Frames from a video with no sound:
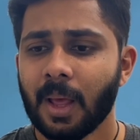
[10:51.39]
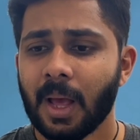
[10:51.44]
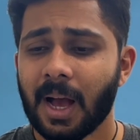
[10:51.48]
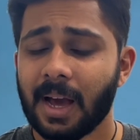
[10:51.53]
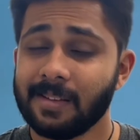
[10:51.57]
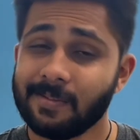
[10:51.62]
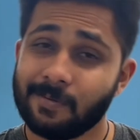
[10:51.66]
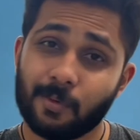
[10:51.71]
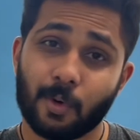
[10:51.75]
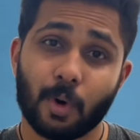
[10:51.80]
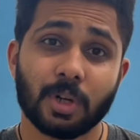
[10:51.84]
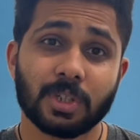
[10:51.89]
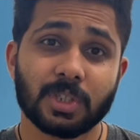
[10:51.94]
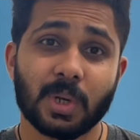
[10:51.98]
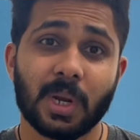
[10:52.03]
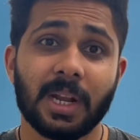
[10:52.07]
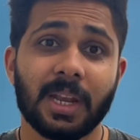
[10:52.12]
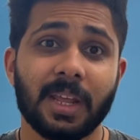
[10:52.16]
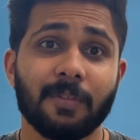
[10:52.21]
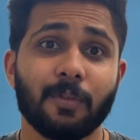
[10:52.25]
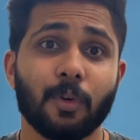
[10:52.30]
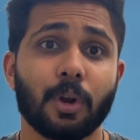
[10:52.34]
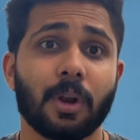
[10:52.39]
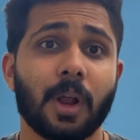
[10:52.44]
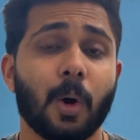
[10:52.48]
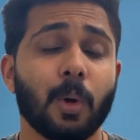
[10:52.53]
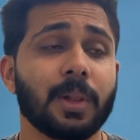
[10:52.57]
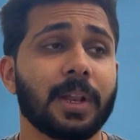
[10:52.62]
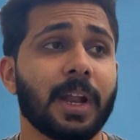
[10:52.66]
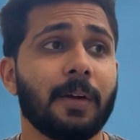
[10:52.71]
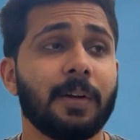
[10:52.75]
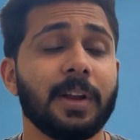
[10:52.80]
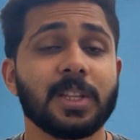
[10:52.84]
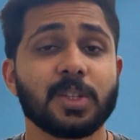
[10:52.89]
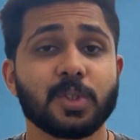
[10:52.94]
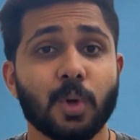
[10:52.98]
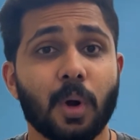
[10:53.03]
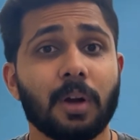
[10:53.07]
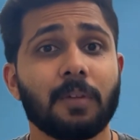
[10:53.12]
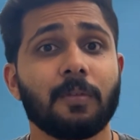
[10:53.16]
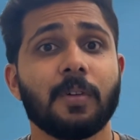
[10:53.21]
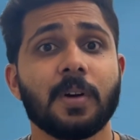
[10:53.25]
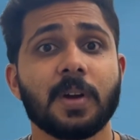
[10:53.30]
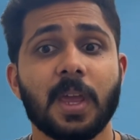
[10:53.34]
Unfortunately for Rahul Dravid, it's
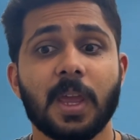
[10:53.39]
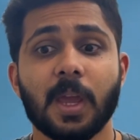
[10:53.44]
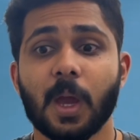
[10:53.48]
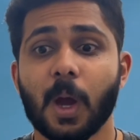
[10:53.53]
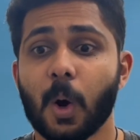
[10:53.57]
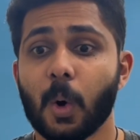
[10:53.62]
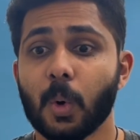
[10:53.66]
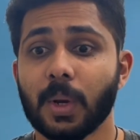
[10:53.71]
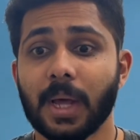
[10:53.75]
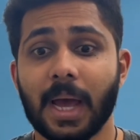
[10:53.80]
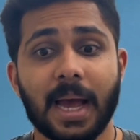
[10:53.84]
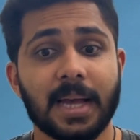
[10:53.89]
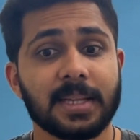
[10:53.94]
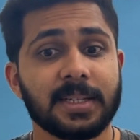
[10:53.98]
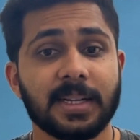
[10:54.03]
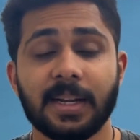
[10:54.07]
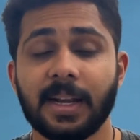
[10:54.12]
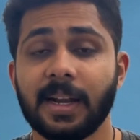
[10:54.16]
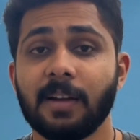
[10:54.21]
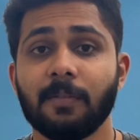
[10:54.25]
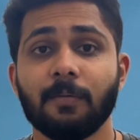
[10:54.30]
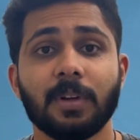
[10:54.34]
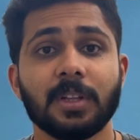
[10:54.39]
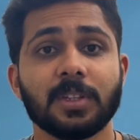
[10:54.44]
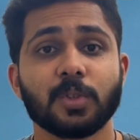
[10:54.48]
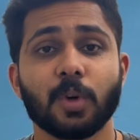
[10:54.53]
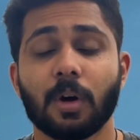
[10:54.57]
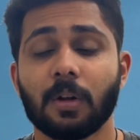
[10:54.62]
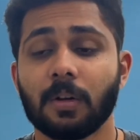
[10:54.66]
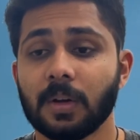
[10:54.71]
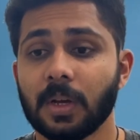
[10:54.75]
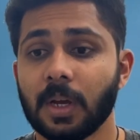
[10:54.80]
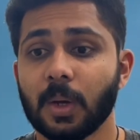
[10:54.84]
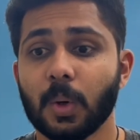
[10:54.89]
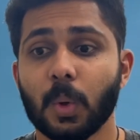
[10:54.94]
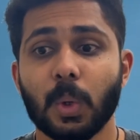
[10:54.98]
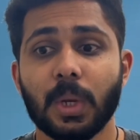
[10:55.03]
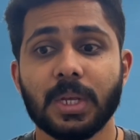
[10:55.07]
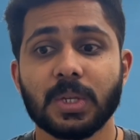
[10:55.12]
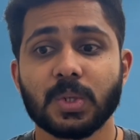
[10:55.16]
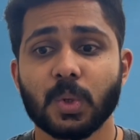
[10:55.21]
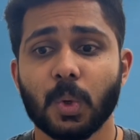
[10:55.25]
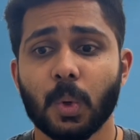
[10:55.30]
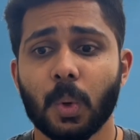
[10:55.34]
not working out as it did with Saurav
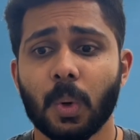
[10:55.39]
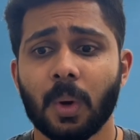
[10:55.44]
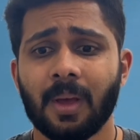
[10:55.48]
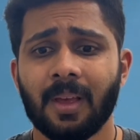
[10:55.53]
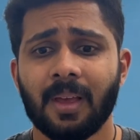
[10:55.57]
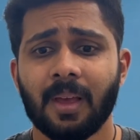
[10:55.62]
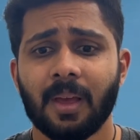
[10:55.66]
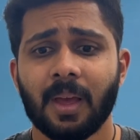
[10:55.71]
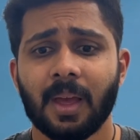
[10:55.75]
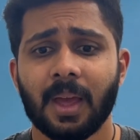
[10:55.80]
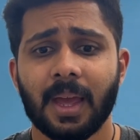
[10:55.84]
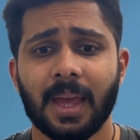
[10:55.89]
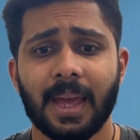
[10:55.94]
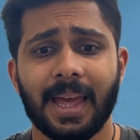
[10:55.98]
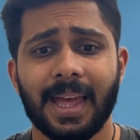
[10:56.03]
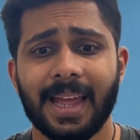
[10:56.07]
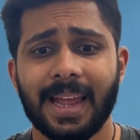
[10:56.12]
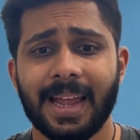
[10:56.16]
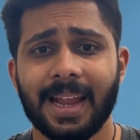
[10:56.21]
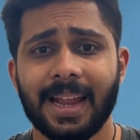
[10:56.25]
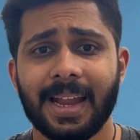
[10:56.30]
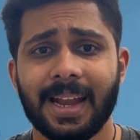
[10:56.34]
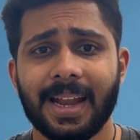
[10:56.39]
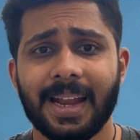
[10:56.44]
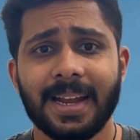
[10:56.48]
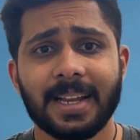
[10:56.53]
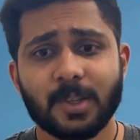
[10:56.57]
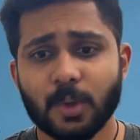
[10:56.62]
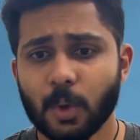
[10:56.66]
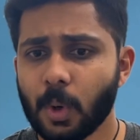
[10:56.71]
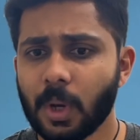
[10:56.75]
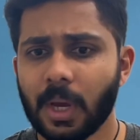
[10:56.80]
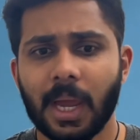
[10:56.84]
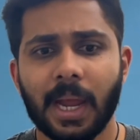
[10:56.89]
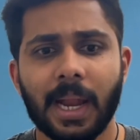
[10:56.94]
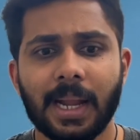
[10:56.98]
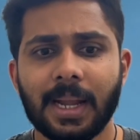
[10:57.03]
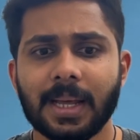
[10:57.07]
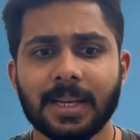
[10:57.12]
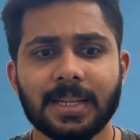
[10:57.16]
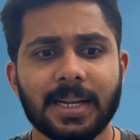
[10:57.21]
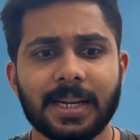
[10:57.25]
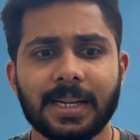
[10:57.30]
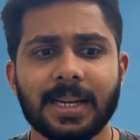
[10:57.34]
Ganguly. So it's okay.
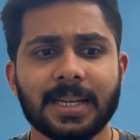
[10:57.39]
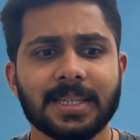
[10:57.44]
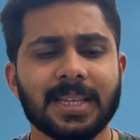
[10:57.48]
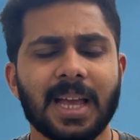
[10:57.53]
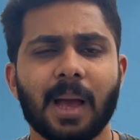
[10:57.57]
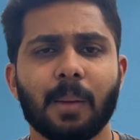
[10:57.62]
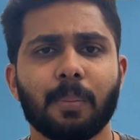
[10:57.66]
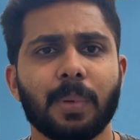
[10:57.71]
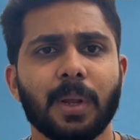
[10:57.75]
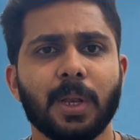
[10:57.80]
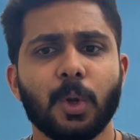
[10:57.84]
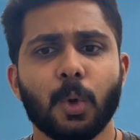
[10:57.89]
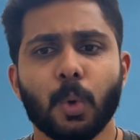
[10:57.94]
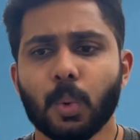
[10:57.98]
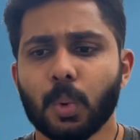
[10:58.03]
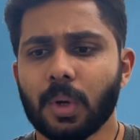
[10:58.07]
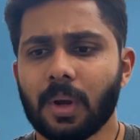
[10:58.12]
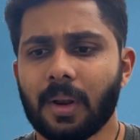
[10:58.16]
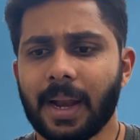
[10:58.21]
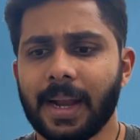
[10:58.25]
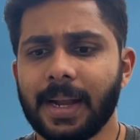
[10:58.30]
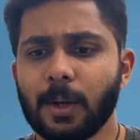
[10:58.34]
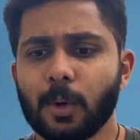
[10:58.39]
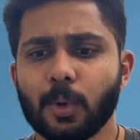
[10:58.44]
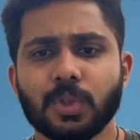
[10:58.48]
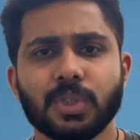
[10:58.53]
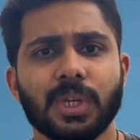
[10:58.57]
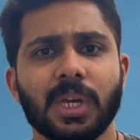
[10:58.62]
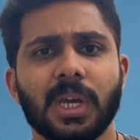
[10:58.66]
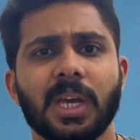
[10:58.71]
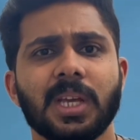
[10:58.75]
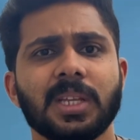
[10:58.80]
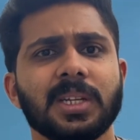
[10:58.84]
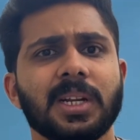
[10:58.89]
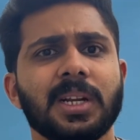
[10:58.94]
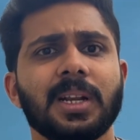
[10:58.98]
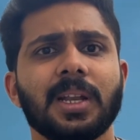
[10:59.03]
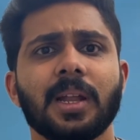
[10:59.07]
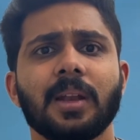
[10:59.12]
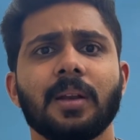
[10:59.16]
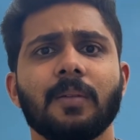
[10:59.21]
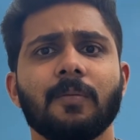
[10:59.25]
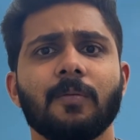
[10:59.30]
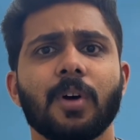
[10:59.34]
It does happen. You try to change, it
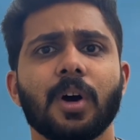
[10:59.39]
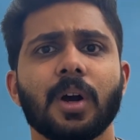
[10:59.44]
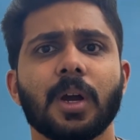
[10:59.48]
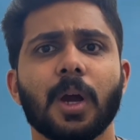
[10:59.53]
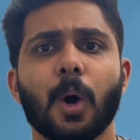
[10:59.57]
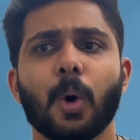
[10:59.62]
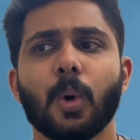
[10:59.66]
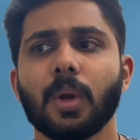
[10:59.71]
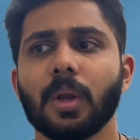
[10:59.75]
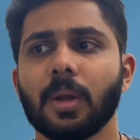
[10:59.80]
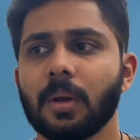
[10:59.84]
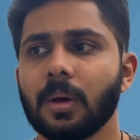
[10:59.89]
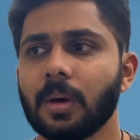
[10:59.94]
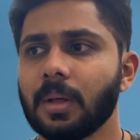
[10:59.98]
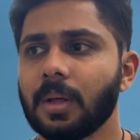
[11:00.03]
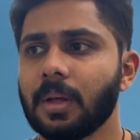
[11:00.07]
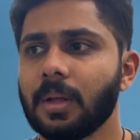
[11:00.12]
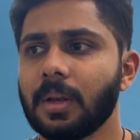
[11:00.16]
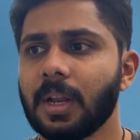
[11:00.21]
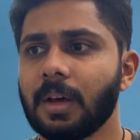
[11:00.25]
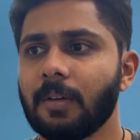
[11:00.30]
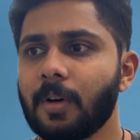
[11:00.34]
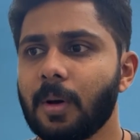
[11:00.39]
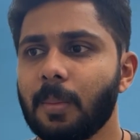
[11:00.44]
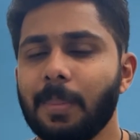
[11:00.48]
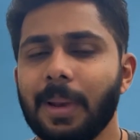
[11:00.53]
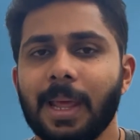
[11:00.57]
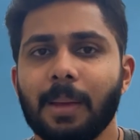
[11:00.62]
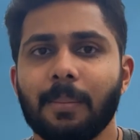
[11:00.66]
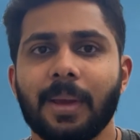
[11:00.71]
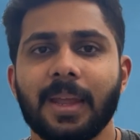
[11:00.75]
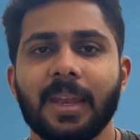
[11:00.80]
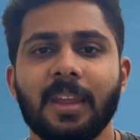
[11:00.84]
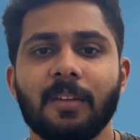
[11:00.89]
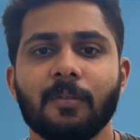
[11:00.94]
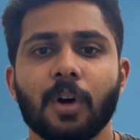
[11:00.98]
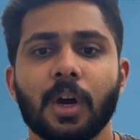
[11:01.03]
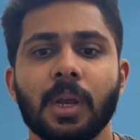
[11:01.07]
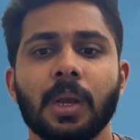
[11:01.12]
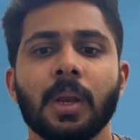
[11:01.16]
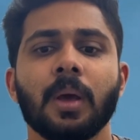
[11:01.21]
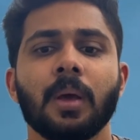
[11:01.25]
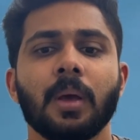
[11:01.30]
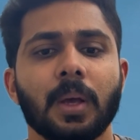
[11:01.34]
doesn't work out. Never blame
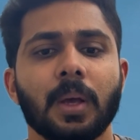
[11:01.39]
anyone.